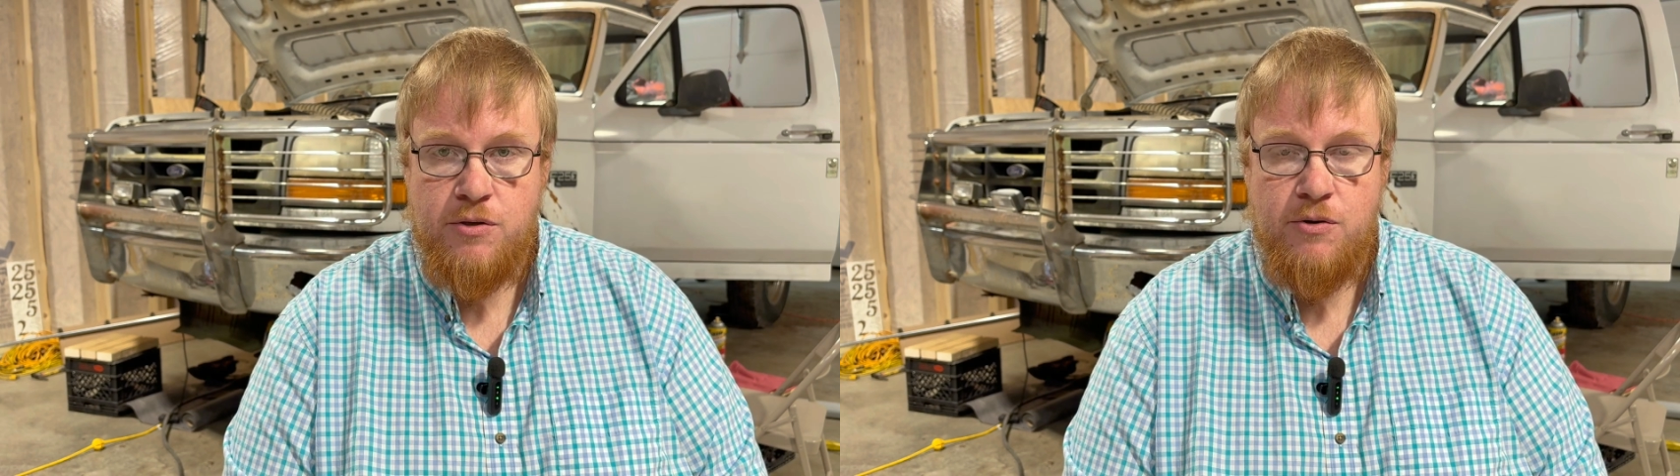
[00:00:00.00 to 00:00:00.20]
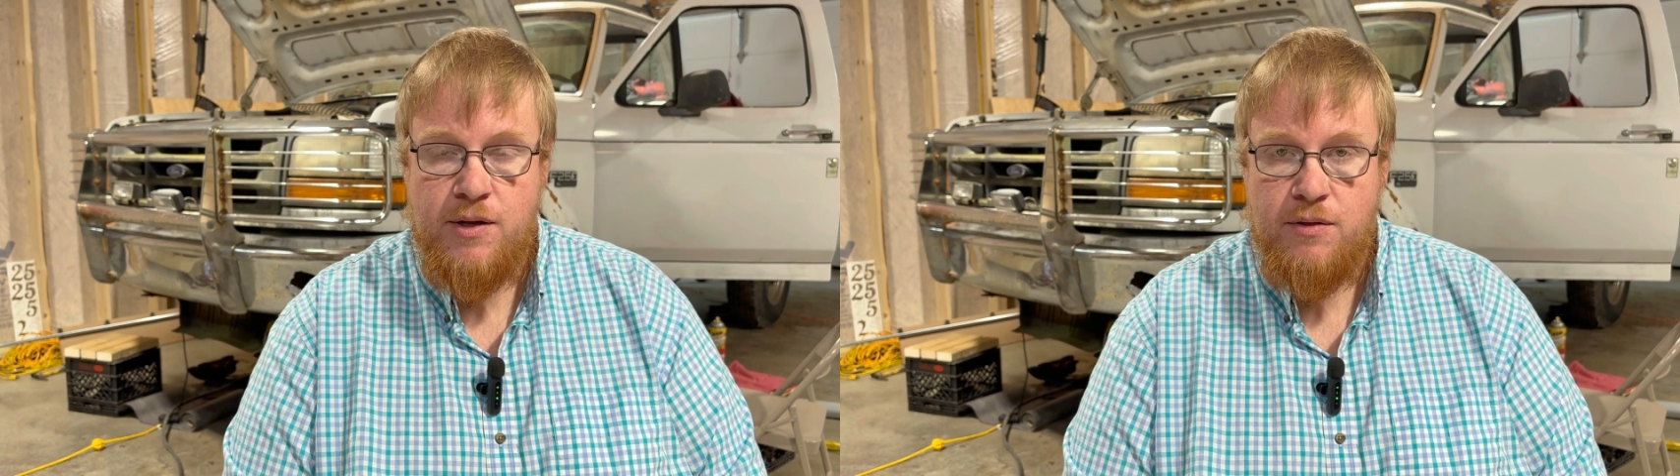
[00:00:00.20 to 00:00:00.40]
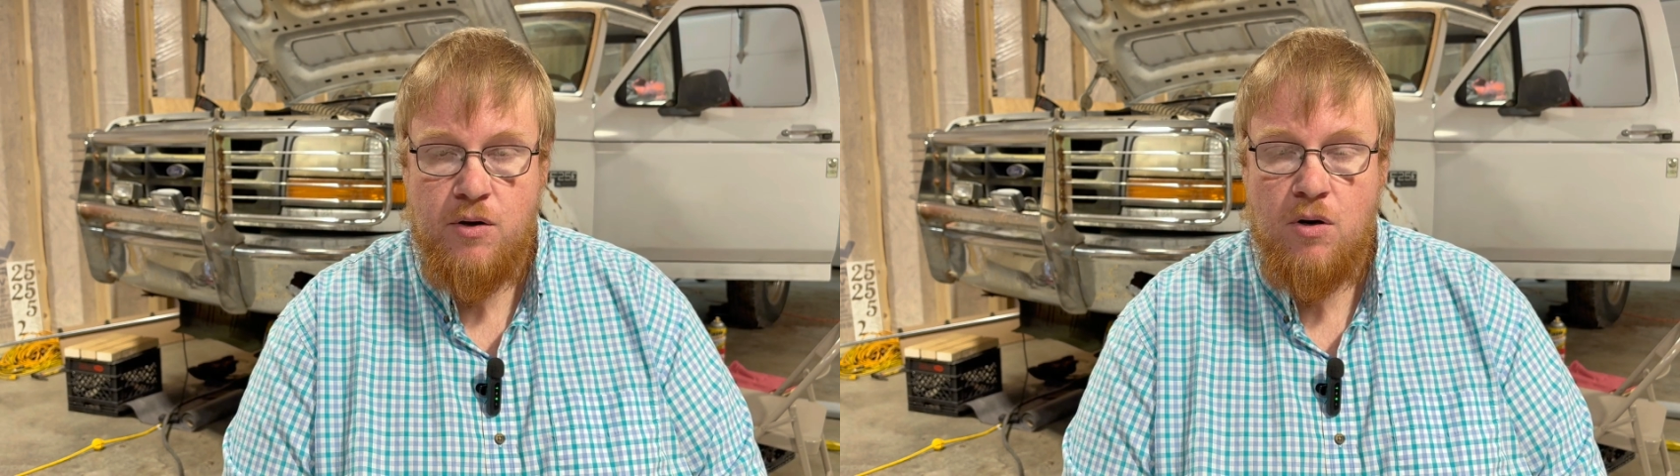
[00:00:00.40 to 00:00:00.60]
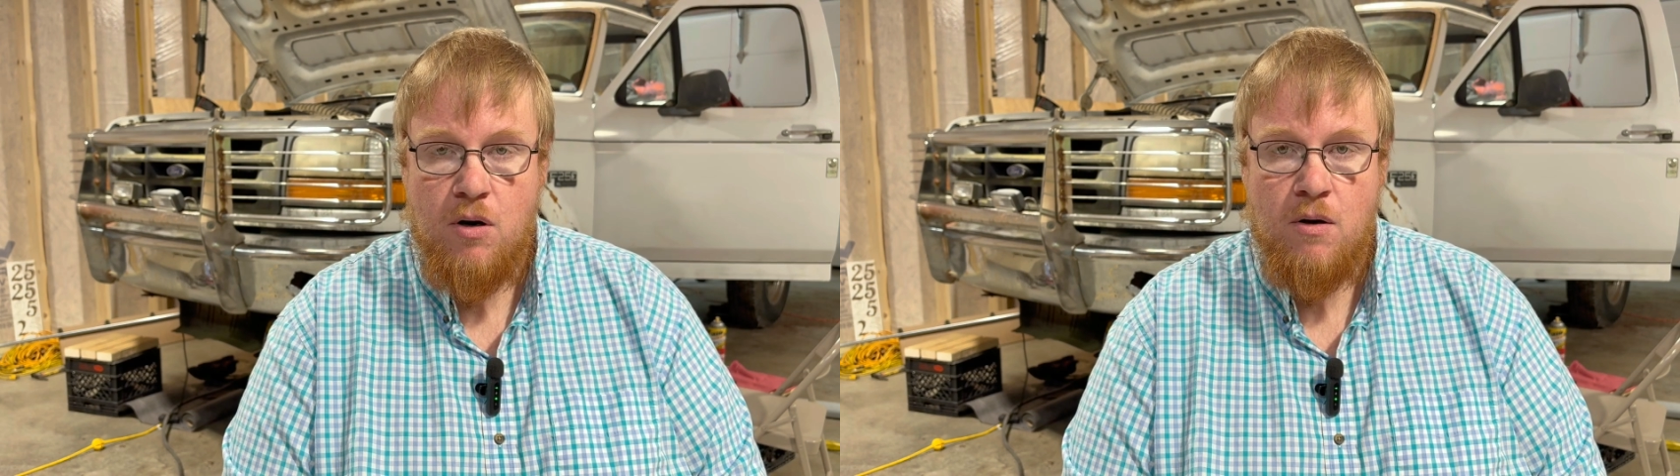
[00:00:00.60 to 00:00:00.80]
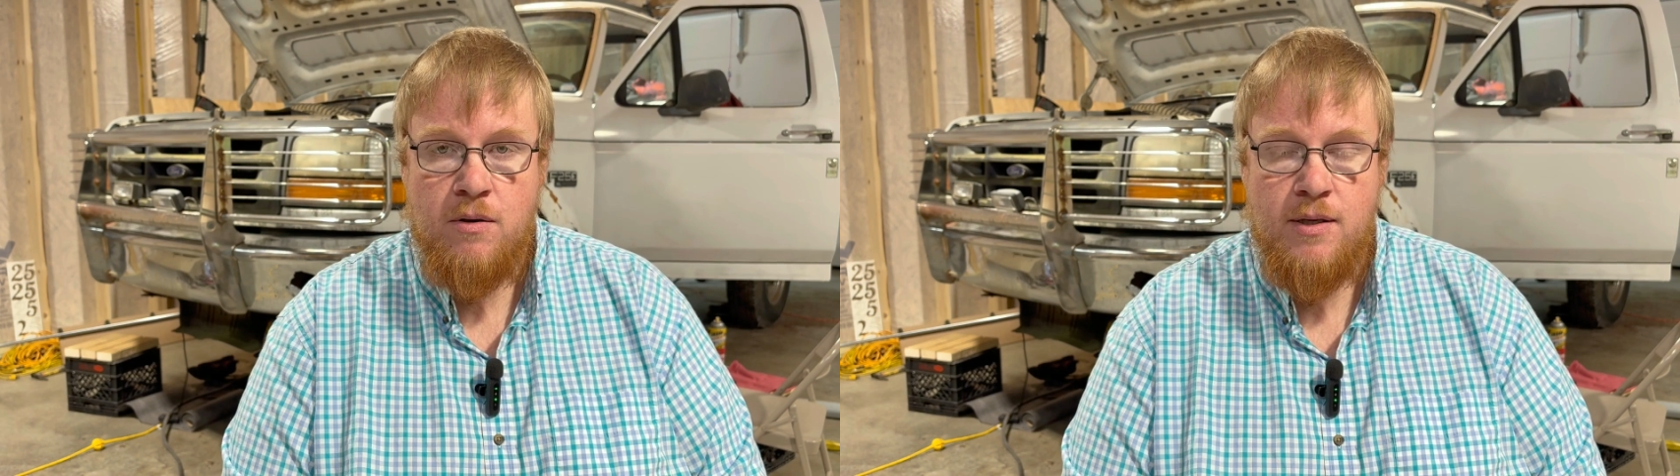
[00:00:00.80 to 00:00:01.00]
underneath the
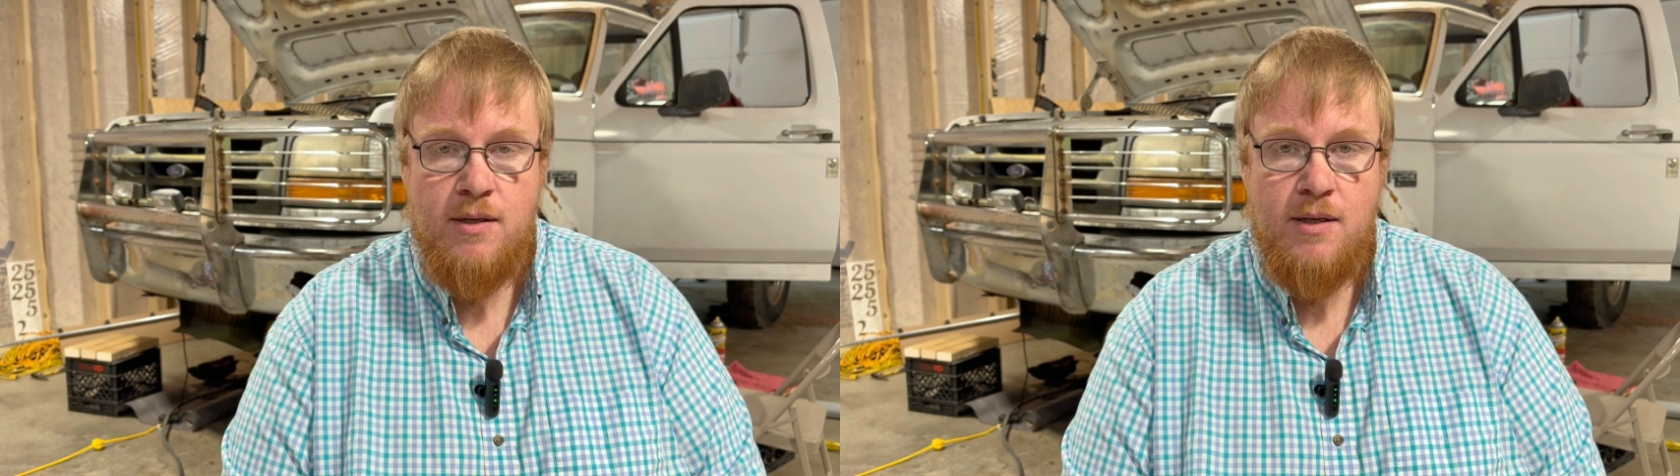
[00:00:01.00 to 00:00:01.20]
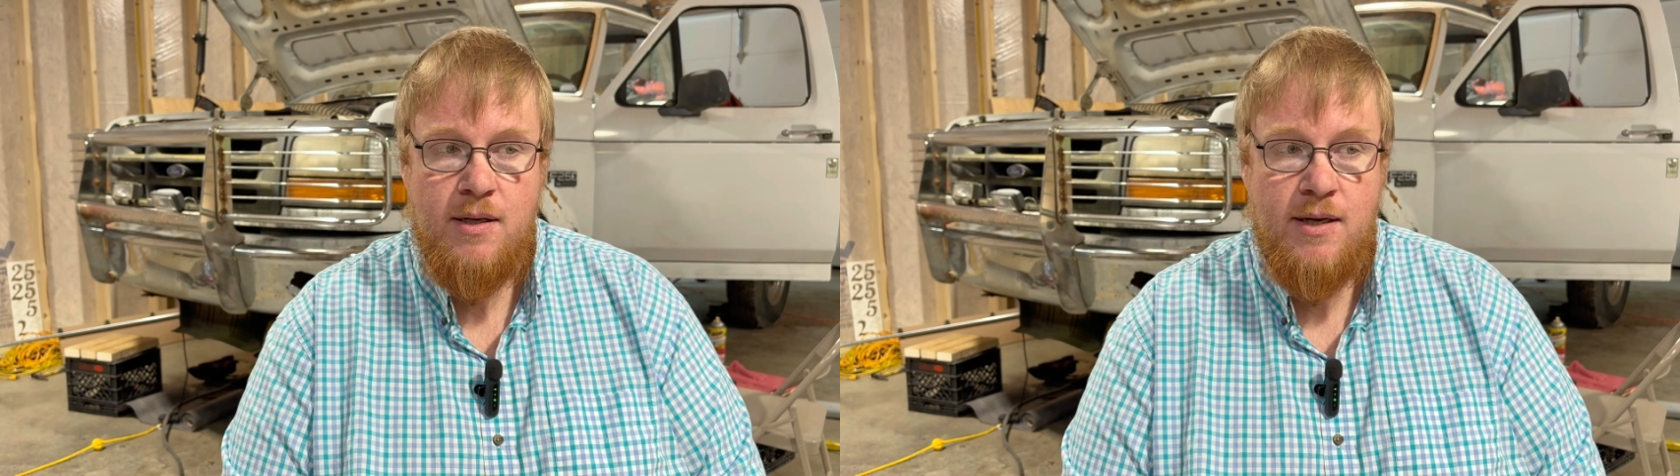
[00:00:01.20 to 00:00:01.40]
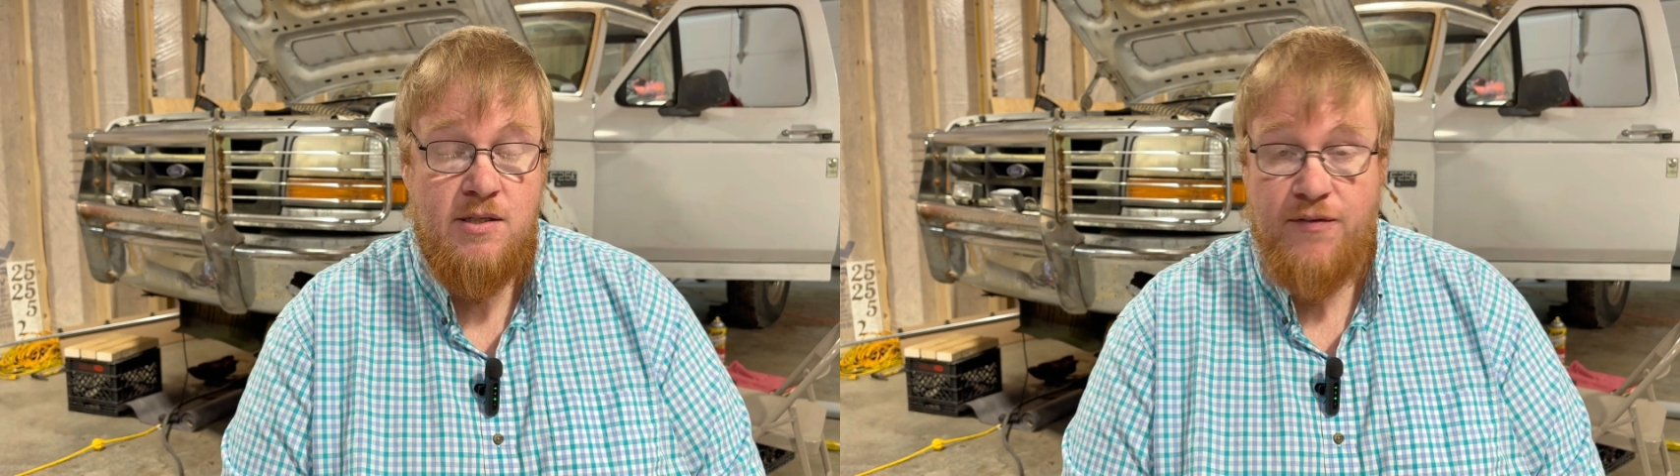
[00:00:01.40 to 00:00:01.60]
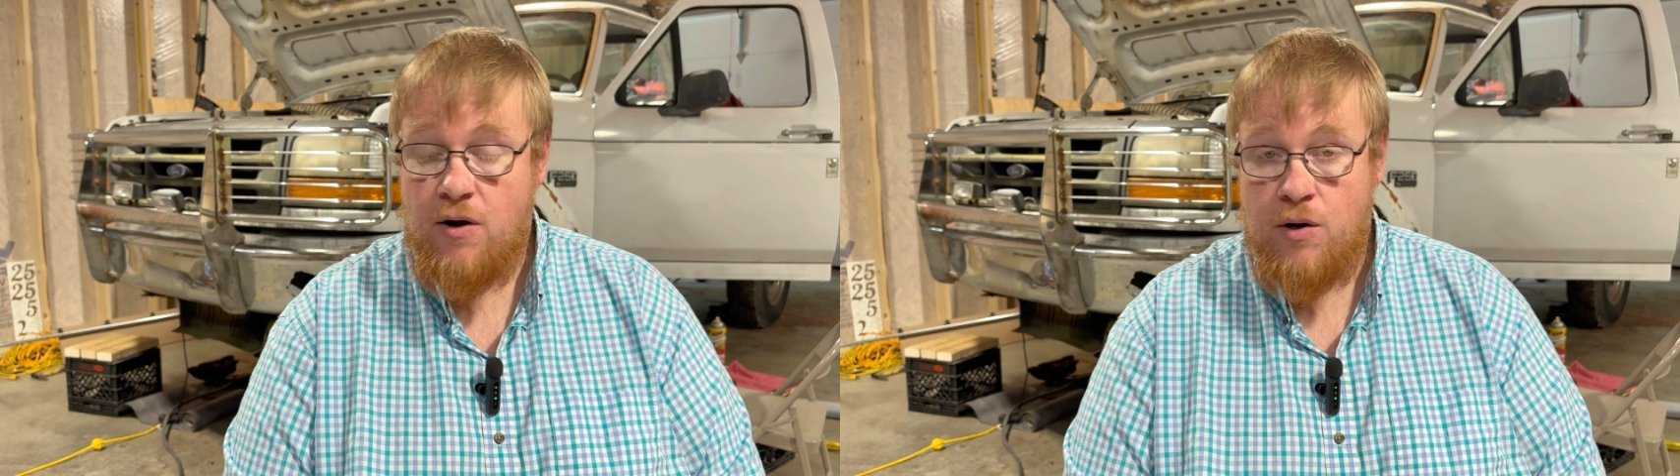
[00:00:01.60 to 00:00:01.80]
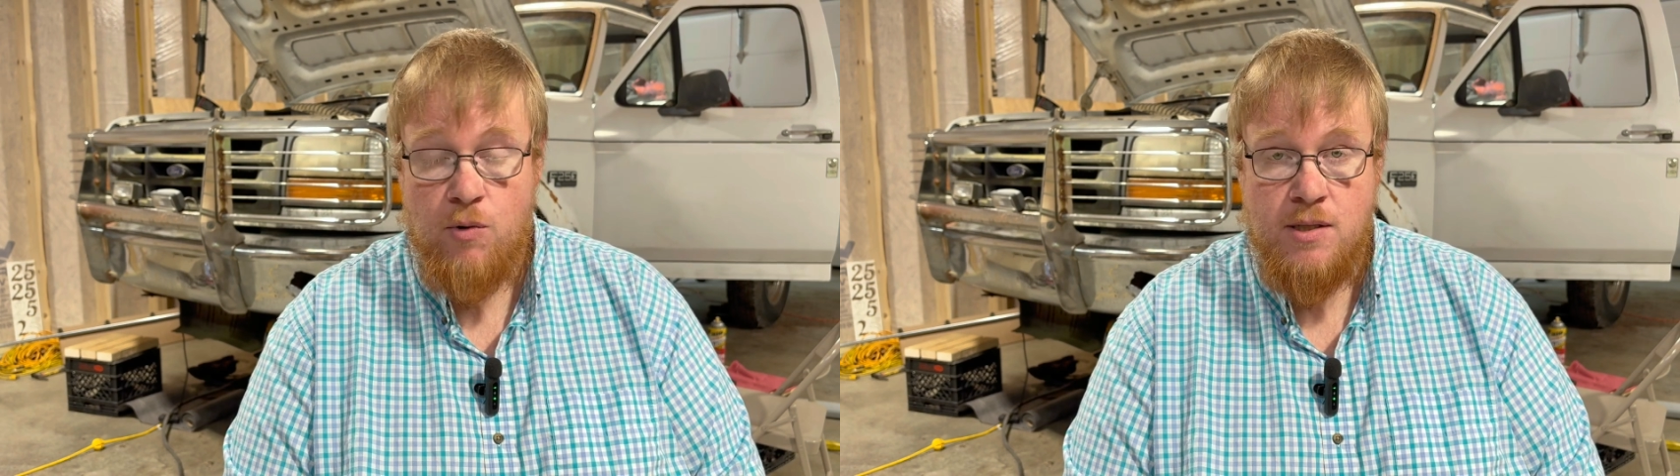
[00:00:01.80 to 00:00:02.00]
car. It's
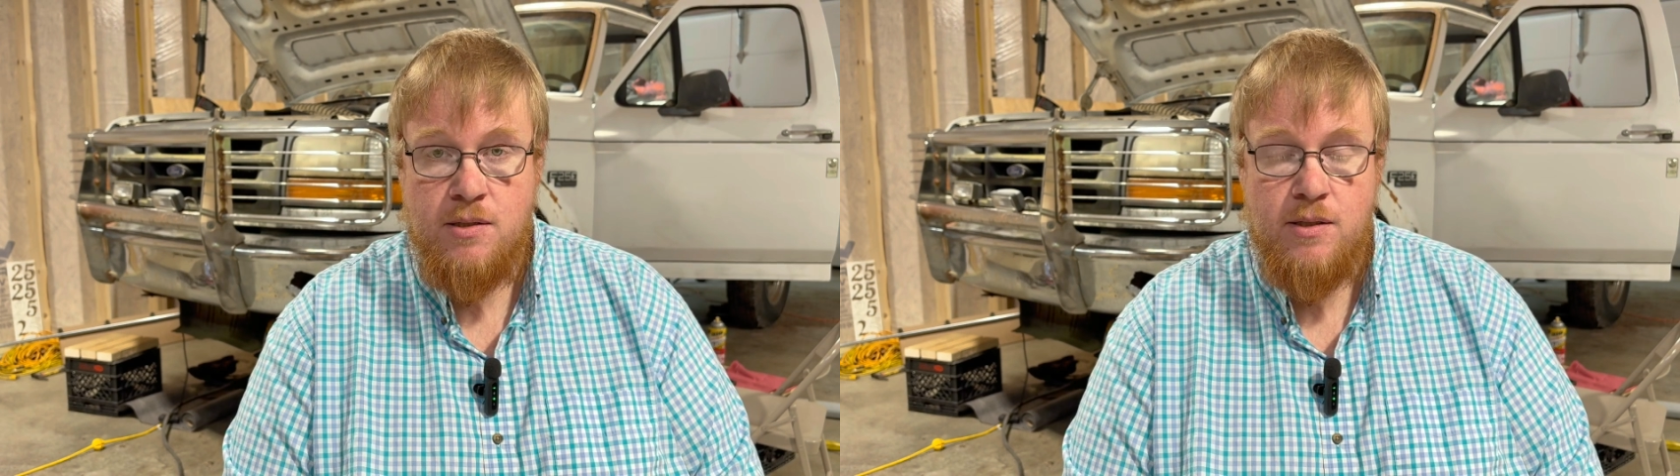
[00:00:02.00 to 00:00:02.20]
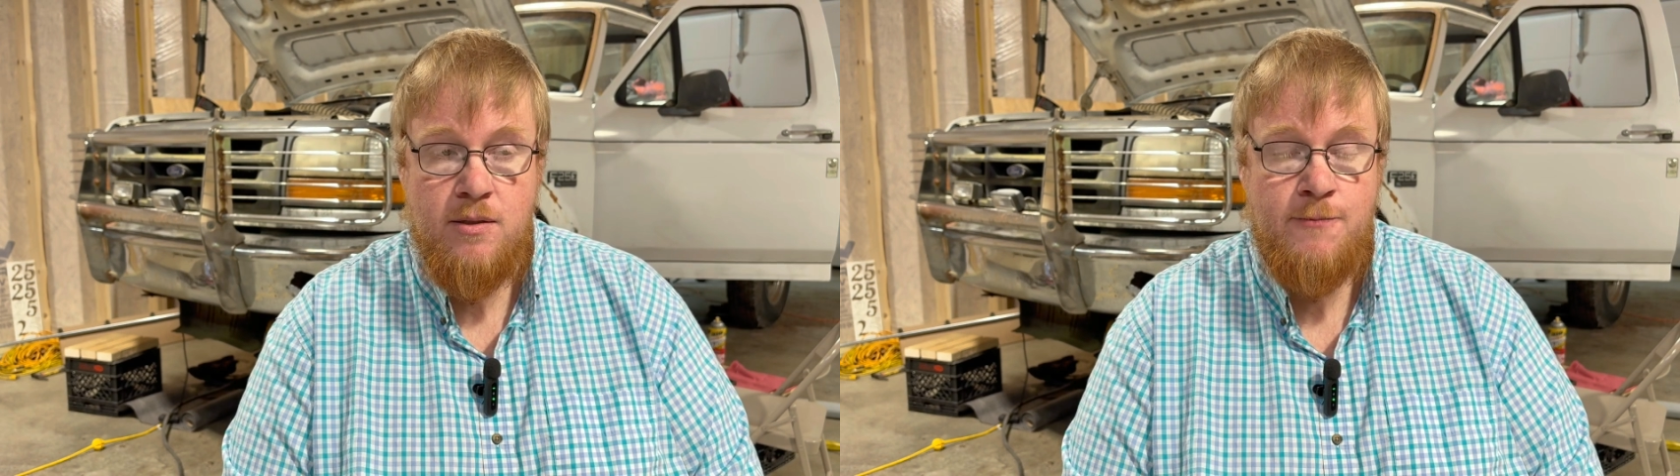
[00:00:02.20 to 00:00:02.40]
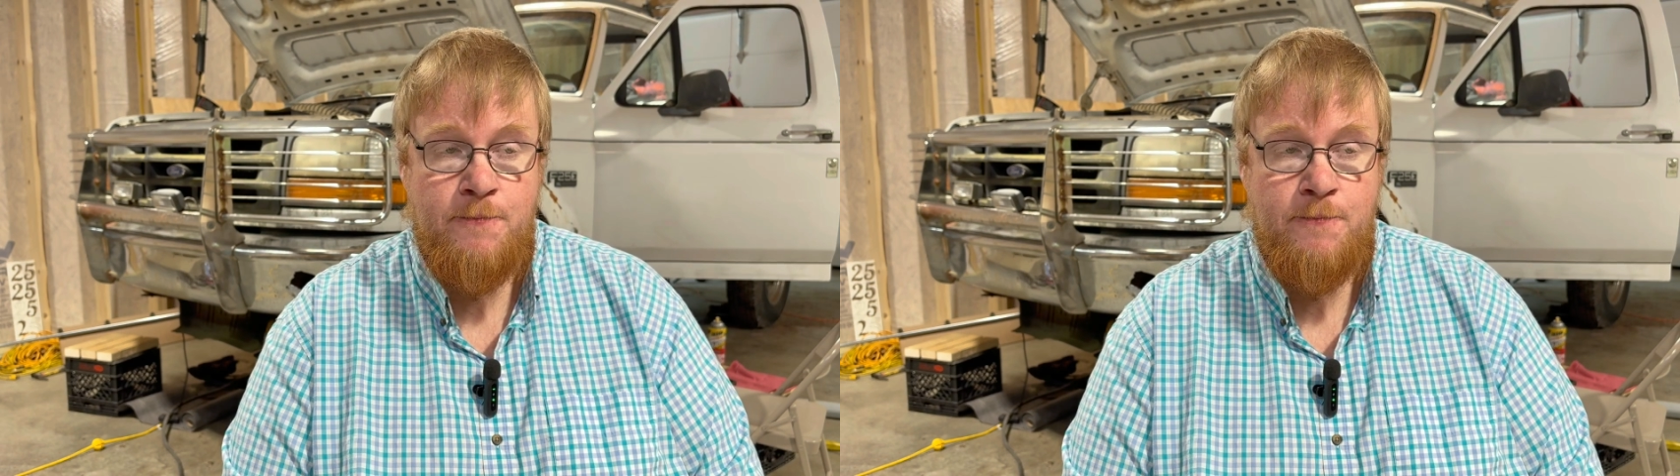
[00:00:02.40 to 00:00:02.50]
very rusted.